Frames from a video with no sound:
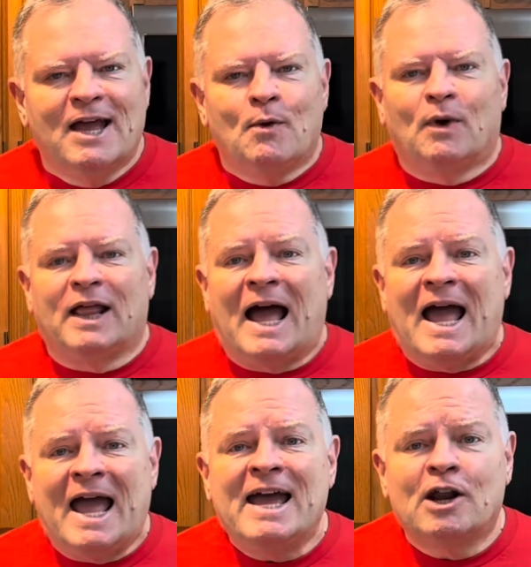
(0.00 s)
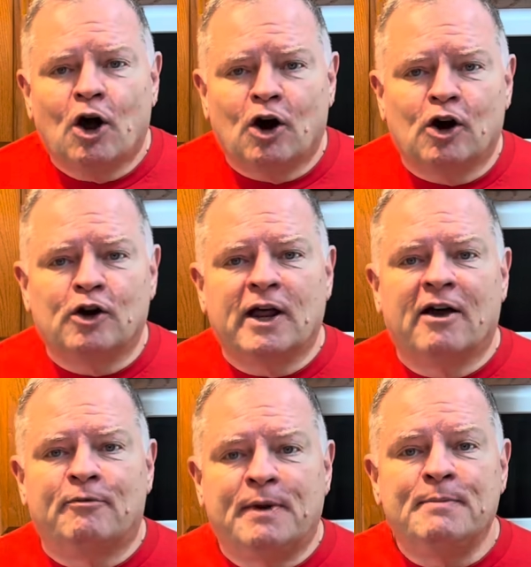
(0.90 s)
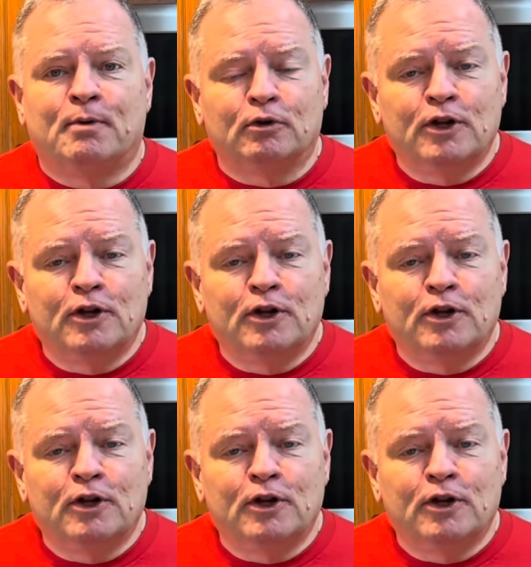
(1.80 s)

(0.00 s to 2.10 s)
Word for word: Well, I had heard of people